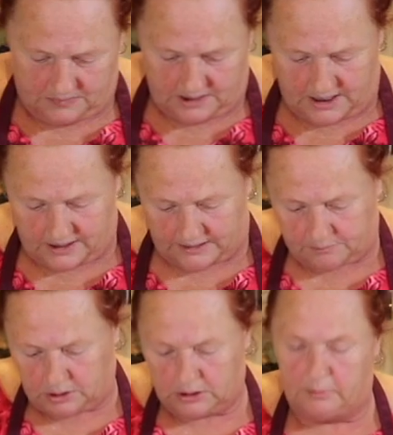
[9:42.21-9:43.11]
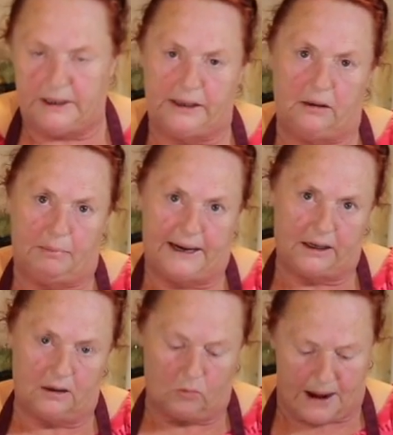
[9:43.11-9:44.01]
and like put a little meat and
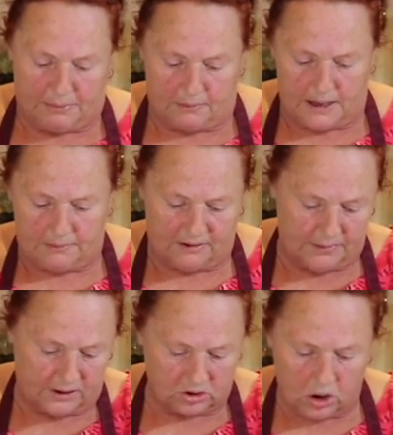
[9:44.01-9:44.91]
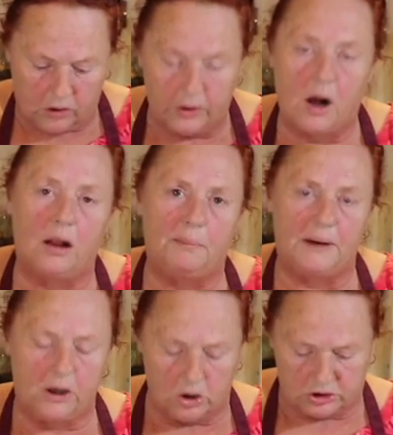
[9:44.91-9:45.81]
bacon and wrap them up, and everybody goes, oh, they're
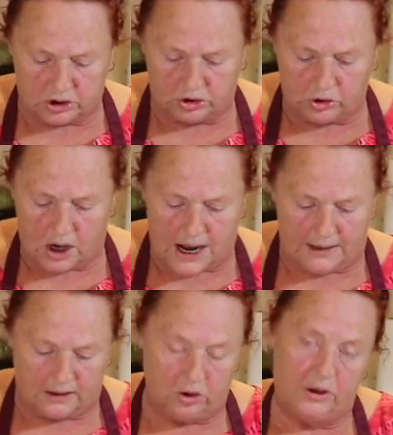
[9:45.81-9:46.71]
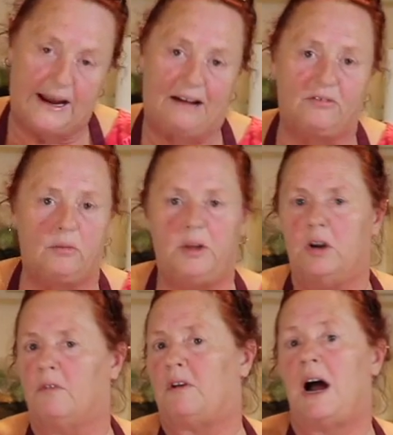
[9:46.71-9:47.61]
jalapenos, they're too hot. And you eat half of them and
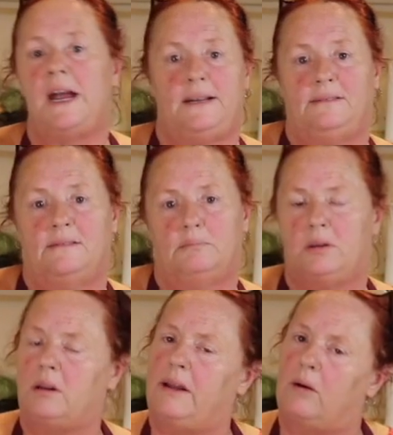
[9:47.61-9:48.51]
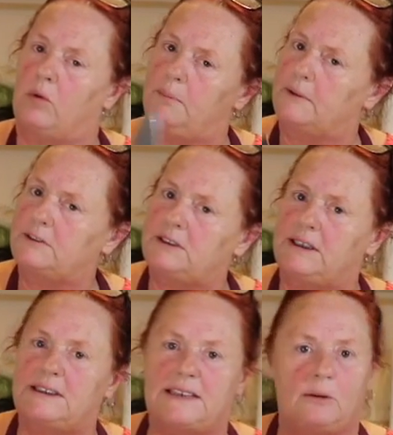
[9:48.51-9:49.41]
they're fine. But then that one person
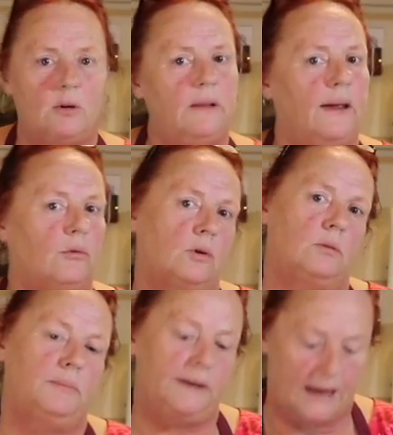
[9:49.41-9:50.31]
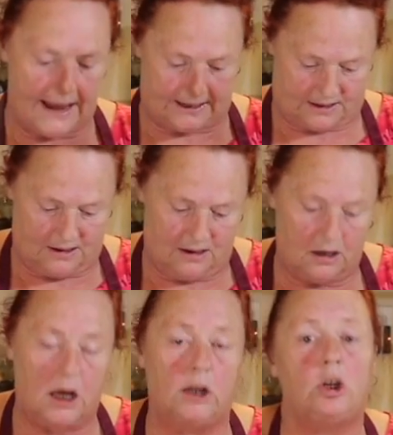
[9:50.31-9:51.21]
gets that one that will be like
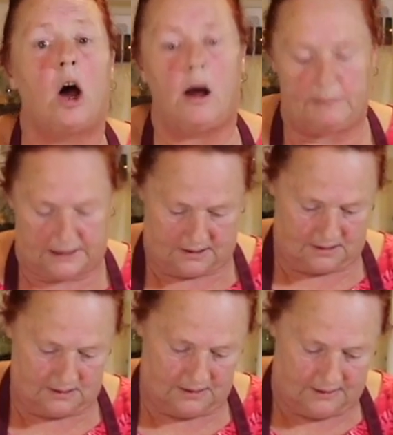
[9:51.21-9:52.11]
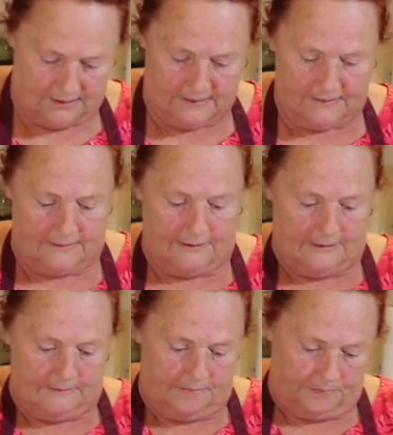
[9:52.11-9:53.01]
atomic.
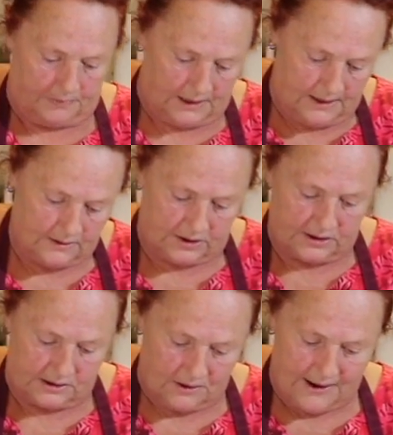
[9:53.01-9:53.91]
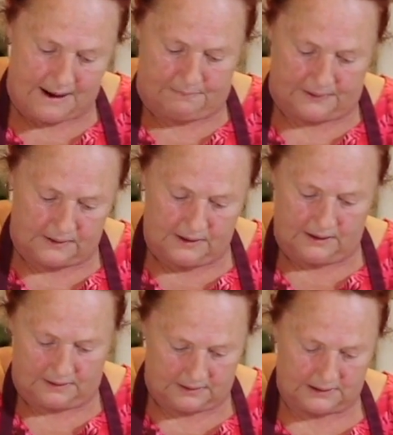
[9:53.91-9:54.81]
And just so happened,
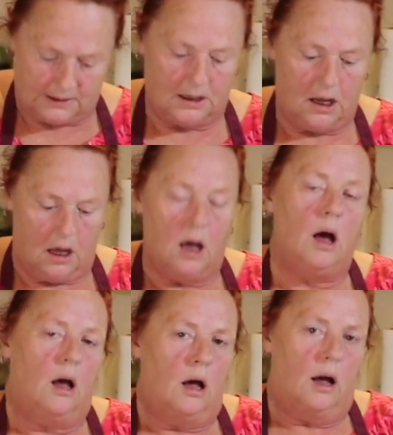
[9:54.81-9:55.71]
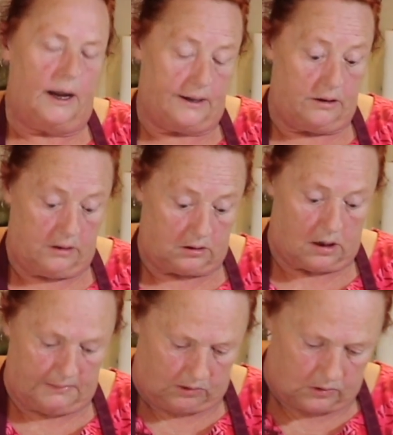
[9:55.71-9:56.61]
I got an
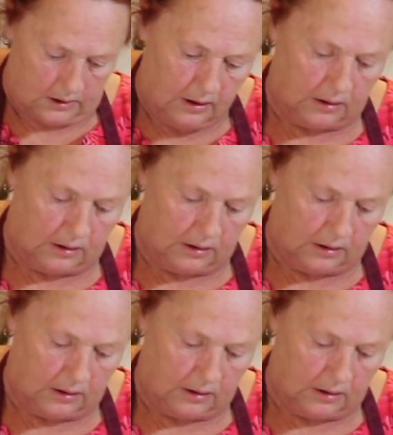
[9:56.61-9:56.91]
atomic one.